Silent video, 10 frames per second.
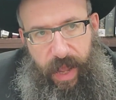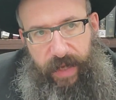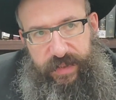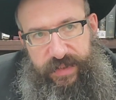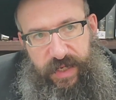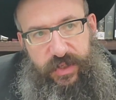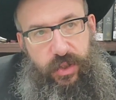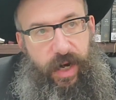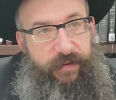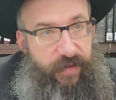As it says,
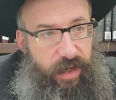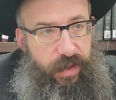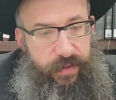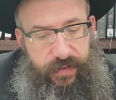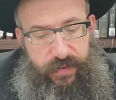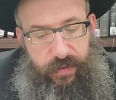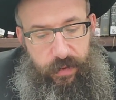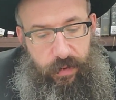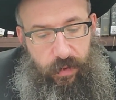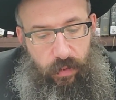your Avedes
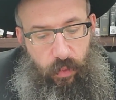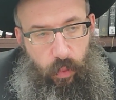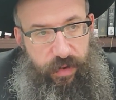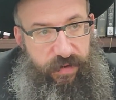we're